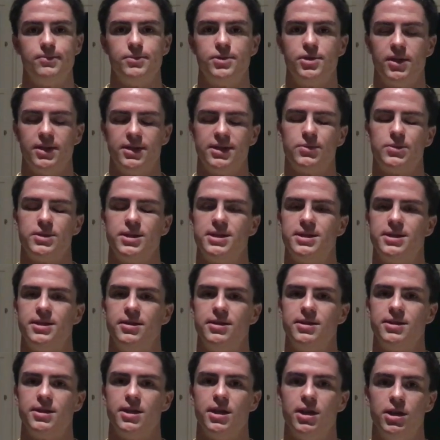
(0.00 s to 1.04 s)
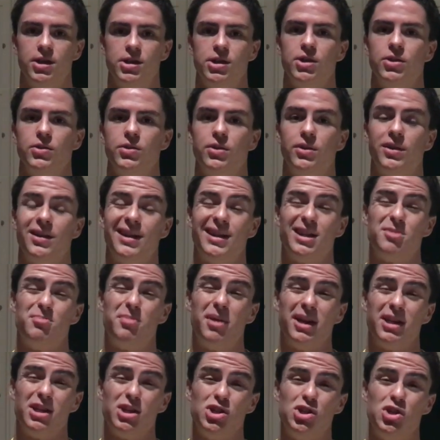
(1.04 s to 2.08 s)
So this is what this series is going to do. You can
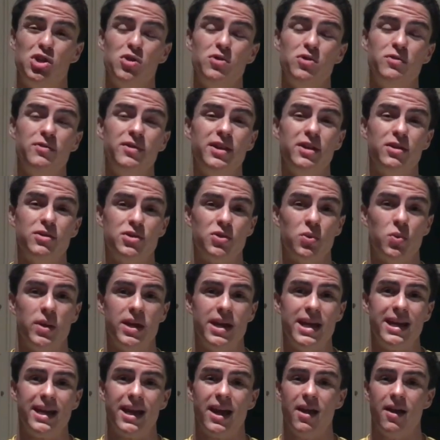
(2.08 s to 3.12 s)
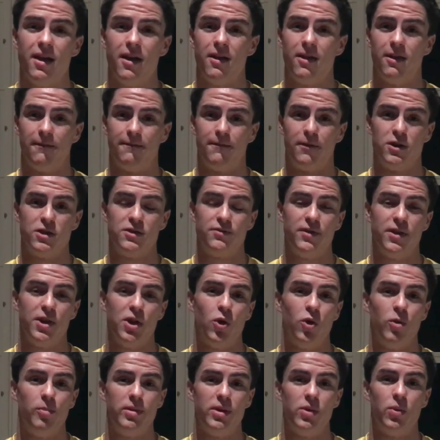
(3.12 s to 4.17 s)
expect two videos a week. The first
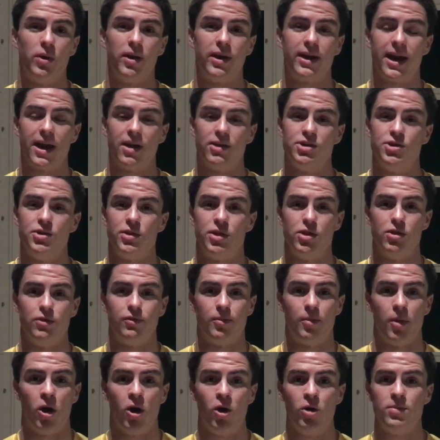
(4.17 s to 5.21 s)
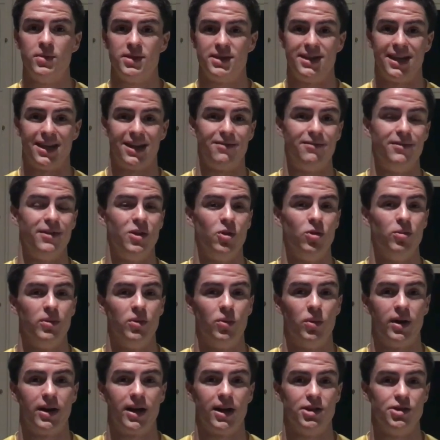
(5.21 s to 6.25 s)
video will be workouts you can do from home. The second video will be
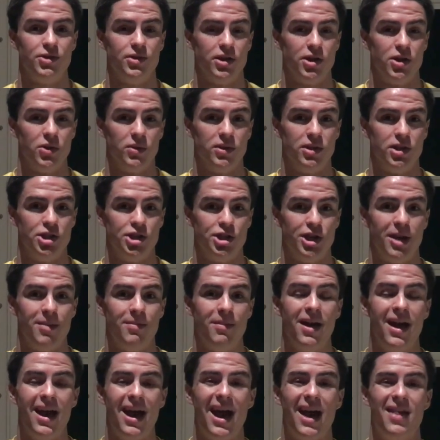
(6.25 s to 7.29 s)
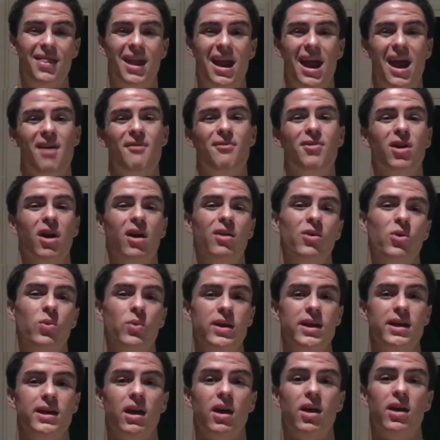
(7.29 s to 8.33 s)
workouts you can do at the gym. And then every other
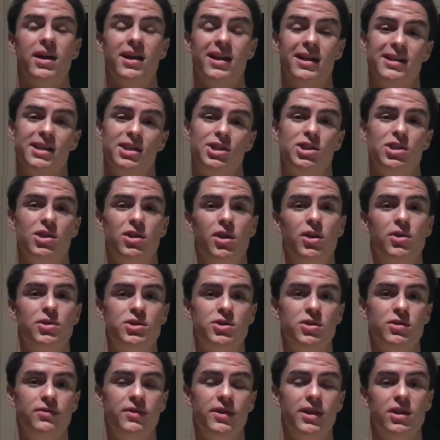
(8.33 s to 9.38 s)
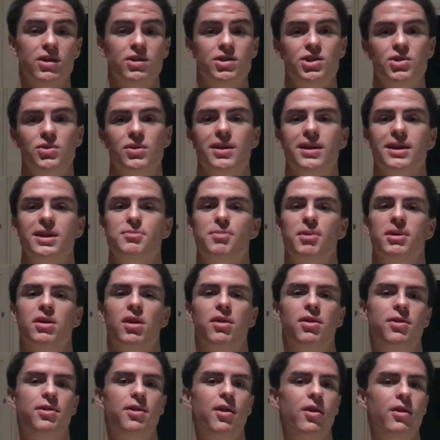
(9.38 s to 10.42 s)
week, in addition to those two videos, you can expect a
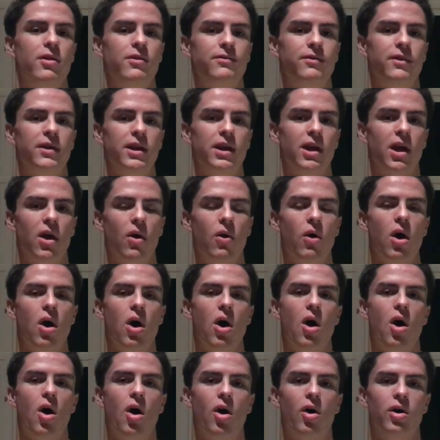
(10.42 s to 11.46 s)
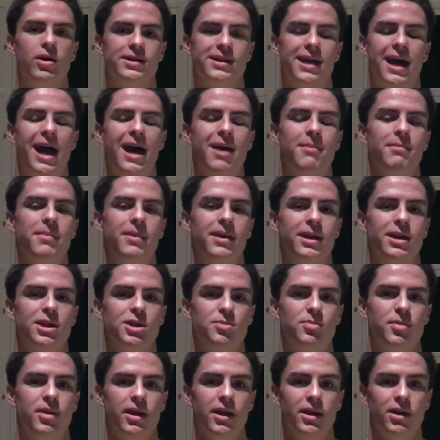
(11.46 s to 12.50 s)
third video on time
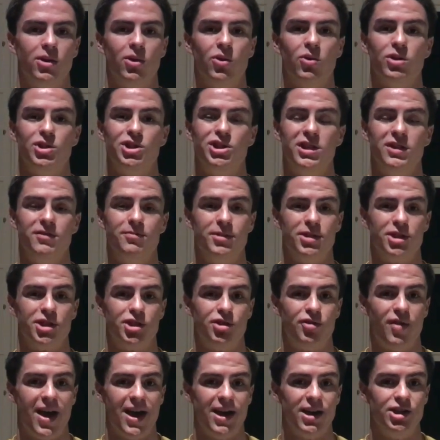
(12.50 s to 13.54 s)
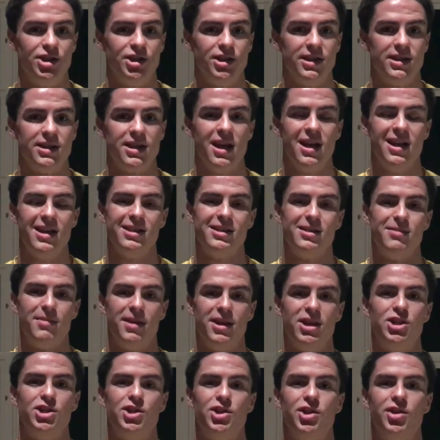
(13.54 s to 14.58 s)
management and goal achievement strategies to
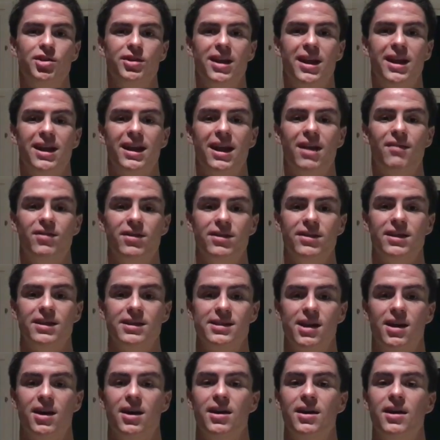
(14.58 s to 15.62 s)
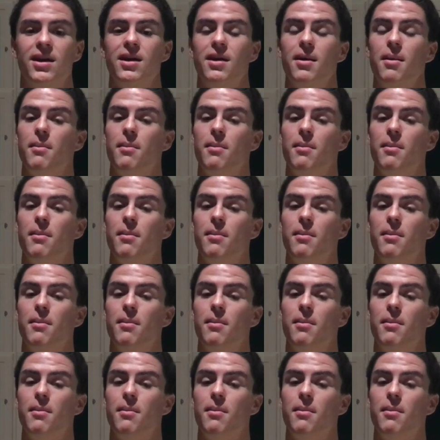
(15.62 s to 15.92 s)
make sure you're getting everything done,